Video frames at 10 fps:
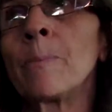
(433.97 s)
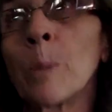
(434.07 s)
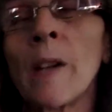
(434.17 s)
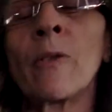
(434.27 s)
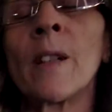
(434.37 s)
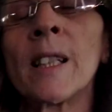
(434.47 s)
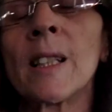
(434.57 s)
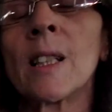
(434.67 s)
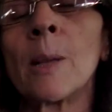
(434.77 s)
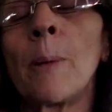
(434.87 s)

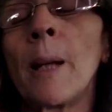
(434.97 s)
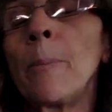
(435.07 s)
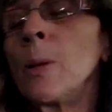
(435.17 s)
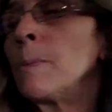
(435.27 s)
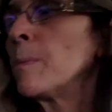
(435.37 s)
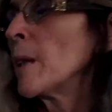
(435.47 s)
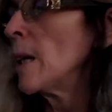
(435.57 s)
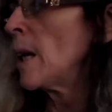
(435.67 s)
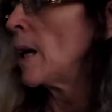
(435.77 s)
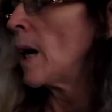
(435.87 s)
preference to people.
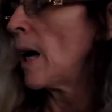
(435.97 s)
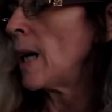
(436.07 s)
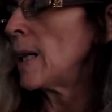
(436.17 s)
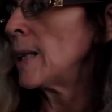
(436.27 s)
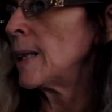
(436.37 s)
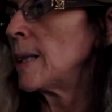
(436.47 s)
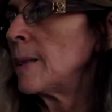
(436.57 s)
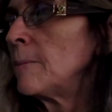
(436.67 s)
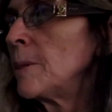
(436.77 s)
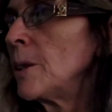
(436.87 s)

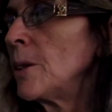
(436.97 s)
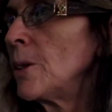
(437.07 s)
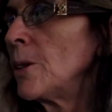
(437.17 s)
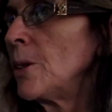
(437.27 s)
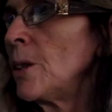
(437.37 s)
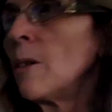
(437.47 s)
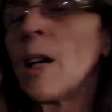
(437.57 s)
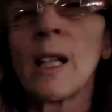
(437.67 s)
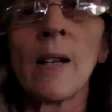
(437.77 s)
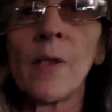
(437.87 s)
You know,
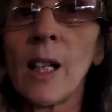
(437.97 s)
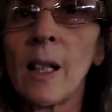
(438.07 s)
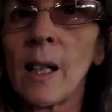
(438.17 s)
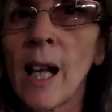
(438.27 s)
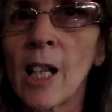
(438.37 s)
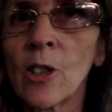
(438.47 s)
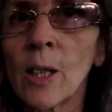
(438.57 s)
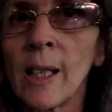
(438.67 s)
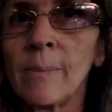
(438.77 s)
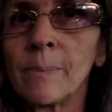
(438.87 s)
I love getting a
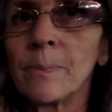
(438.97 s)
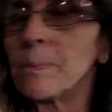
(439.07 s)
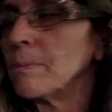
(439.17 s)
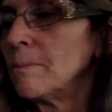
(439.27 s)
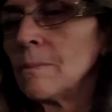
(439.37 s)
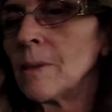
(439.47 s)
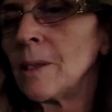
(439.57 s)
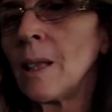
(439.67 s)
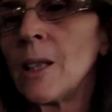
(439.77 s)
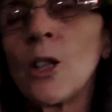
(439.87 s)
hatchling.
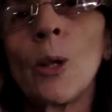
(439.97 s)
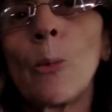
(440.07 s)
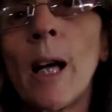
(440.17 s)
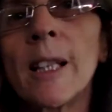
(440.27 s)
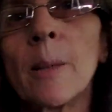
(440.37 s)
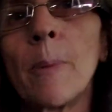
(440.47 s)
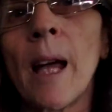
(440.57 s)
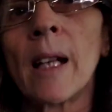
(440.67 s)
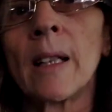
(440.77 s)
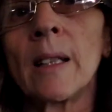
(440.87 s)
No two ways
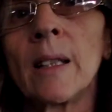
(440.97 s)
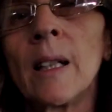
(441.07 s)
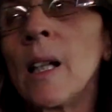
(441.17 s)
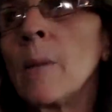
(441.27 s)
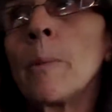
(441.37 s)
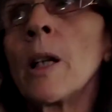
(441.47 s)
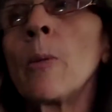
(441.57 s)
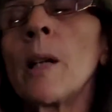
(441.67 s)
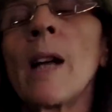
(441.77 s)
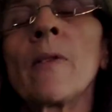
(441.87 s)
about it. But I
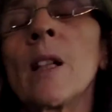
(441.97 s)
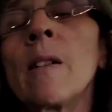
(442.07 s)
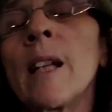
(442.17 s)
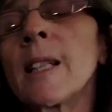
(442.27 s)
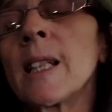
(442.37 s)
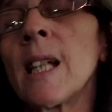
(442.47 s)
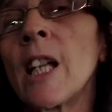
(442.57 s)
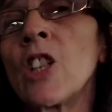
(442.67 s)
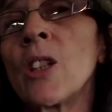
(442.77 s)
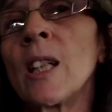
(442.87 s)
would have no
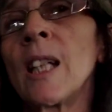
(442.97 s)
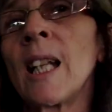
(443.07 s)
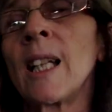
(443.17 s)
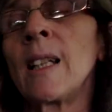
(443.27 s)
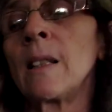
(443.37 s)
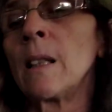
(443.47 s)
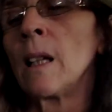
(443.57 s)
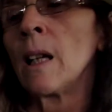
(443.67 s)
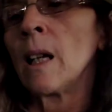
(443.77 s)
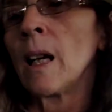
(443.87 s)
hesitation in getting
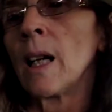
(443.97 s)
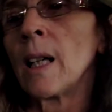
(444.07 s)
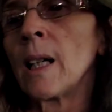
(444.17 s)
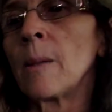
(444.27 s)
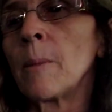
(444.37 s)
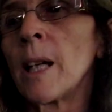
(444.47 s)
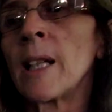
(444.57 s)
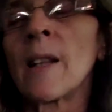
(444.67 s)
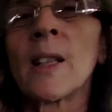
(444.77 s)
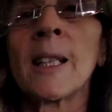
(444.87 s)

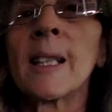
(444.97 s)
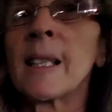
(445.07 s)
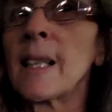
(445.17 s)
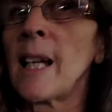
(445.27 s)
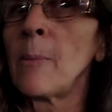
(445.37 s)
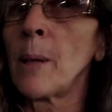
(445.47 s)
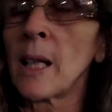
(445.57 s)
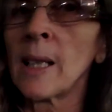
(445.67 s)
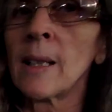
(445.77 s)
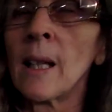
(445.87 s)
another snake
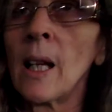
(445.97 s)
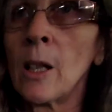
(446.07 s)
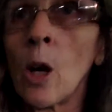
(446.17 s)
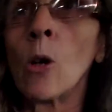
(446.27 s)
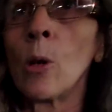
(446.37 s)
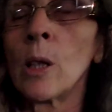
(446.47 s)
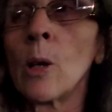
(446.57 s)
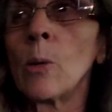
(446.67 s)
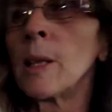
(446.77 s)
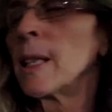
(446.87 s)
or an
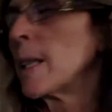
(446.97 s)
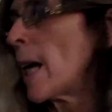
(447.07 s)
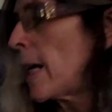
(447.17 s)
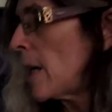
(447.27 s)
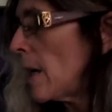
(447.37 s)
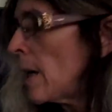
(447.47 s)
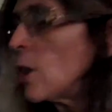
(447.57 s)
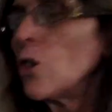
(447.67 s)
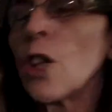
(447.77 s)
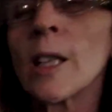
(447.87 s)
older snake,
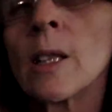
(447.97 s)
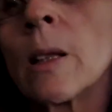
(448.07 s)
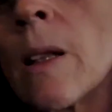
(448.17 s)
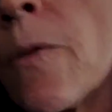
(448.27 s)
just on the